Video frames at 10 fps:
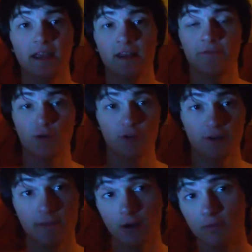And if you're
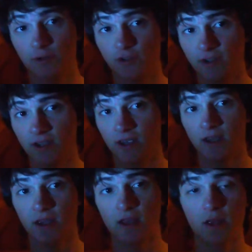into metal music,
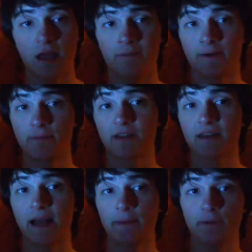I'm going to put a
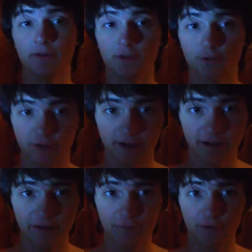time up on the
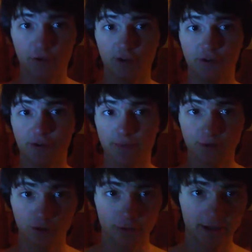screen for you to skip
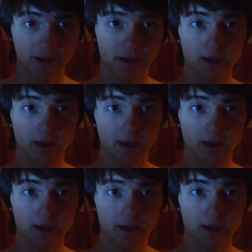to it,